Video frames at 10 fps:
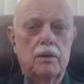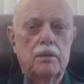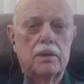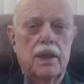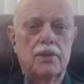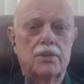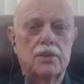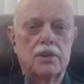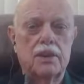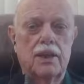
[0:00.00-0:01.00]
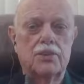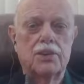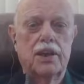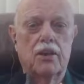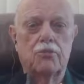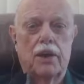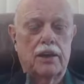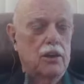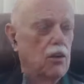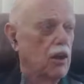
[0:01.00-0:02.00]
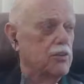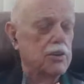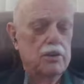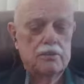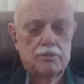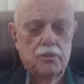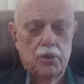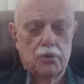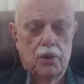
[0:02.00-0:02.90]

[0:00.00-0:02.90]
less skin effect loss with